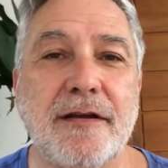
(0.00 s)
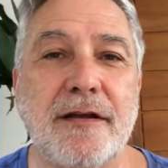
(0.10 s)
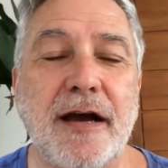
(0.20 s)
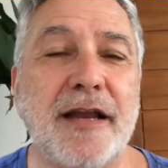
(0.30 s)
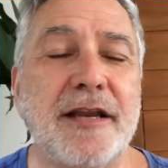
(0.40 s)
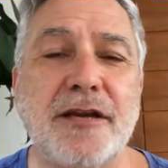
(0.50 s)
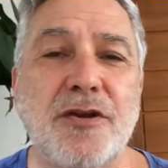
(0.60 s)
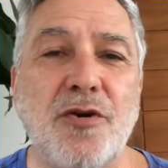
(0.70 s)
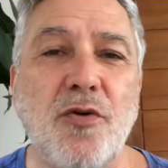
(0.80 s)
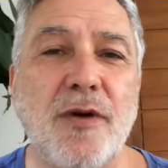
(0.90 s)
I didn't
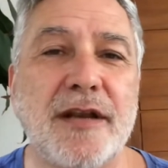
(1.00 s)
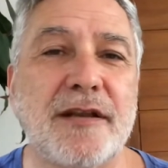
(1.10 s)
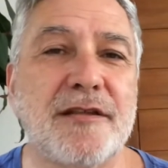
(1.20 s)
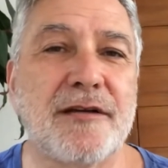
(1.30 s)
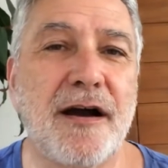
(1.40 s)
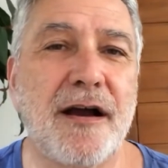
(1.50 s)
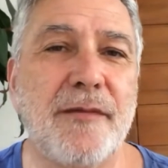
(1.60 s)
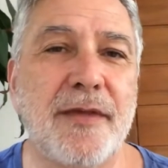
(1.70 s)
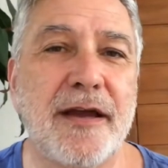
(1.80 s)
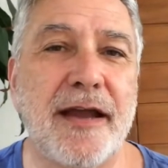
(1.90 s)
know at the
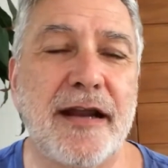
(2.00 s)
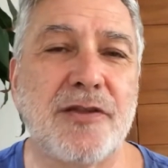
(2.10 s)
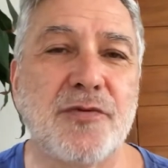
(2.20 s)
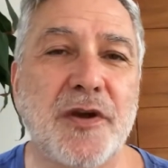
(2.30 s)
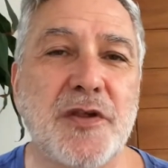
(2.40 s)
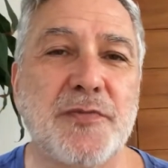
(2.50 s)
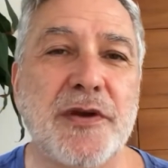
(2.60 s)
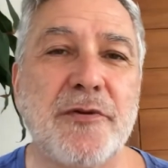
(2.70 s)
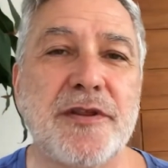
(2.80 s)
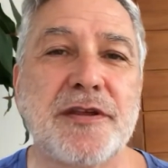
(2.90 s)
time. I had to
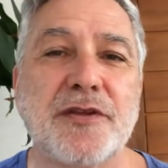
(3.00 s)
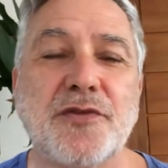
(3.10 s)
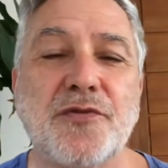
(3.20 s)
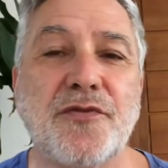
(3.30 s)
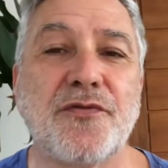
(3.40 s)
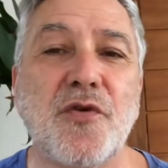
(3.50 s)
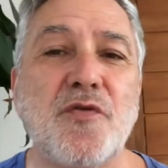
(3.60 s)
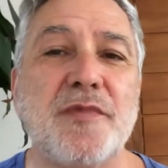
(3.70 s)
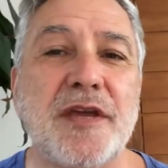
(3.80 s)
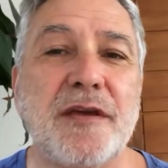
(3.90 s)
experience it to grow
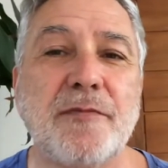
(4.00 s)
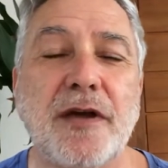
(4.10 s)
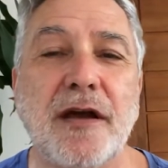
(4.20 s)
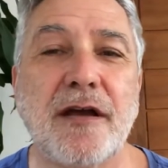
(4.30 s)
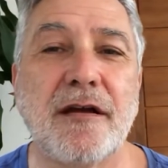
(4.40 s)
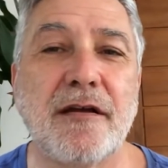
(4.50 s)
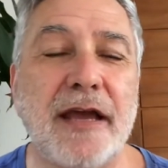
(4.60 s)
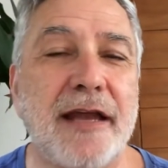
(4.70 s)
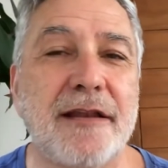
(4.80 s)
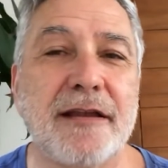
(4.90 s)
me,
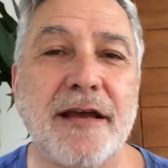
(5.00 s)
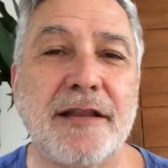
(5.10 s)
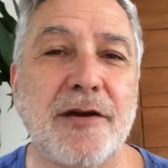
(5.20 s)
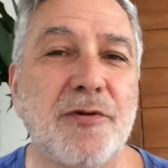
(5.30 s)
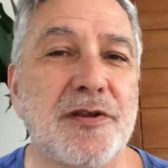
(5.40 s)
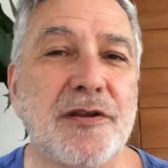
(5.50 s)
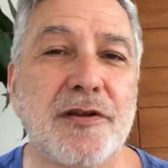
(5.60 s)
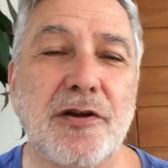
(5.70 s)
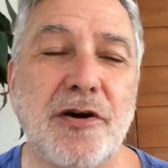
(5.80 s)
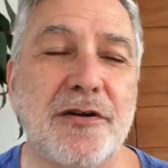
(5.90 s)
and there was a
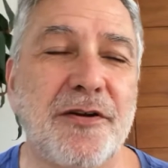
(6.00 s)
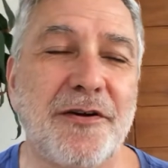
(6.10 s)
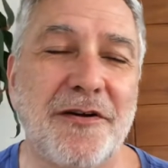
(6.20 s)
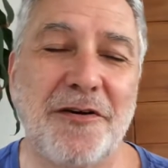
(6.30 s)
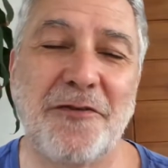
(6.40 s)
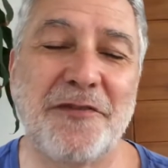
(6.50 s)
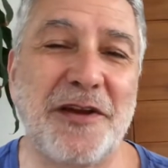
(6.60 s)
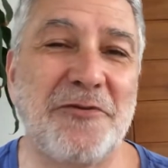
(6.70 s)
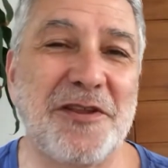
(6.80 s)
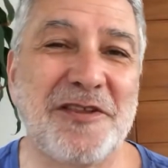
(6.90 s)
lot of
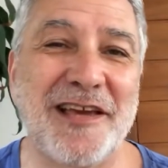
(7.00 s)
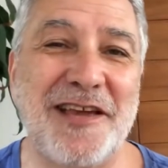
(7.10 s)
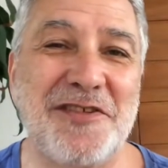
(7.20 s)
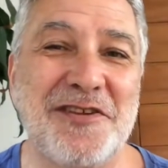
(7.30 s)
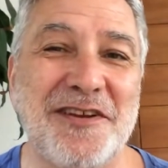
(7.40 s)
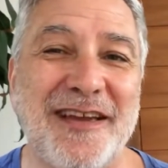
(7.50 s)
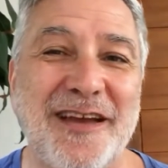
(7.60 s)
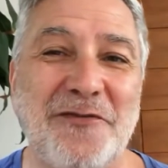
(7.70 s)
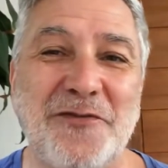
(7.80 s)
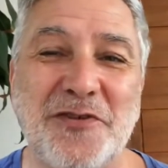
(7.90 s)
irritation
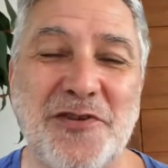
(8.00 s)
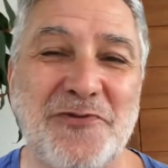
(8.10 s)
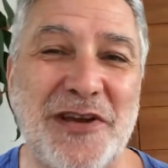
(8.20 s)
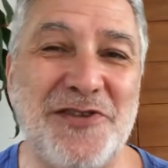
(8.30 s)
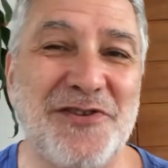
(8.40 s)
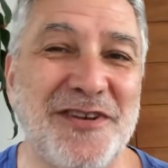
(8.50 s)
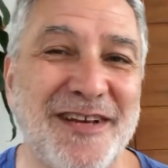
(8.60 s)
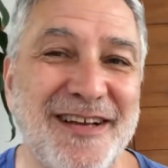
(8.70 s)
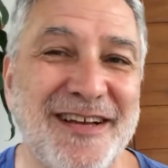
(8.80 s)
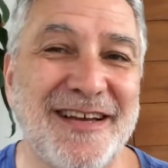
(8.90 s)
and frustration
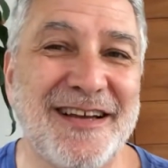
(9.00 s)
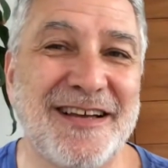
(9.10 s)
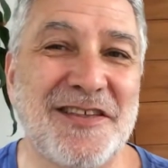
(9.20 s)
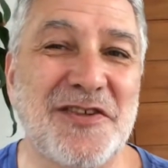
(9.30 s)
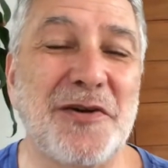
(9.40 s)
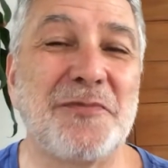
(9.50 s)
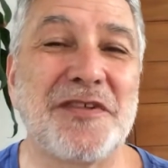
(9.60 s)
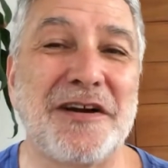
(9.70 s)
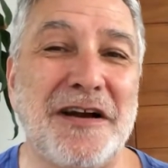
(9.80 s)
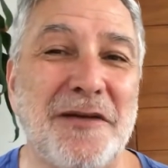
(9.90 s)

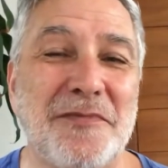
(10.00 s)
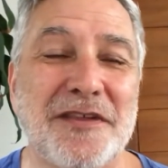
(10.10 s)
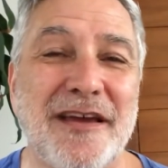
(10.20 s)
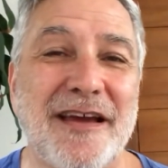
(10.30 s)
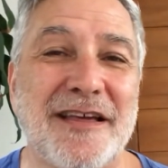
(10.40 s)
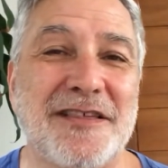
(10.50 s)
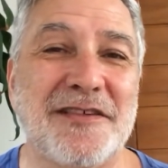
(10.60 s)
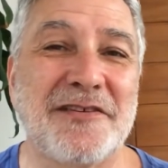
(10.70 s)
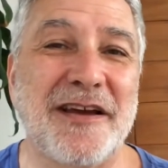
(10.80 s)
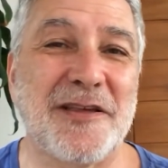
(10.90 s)
sometimes as
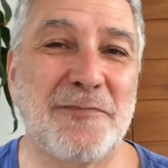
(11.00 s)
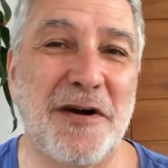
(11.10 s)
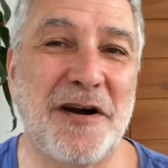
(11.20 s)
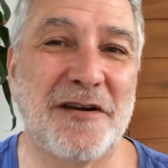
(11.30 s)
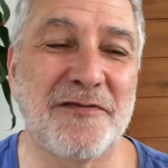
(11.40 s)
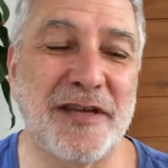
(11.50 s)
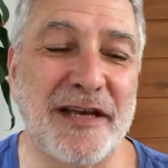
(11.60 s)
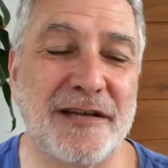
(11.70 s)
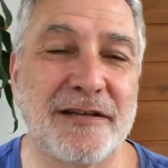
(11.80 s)
part of that.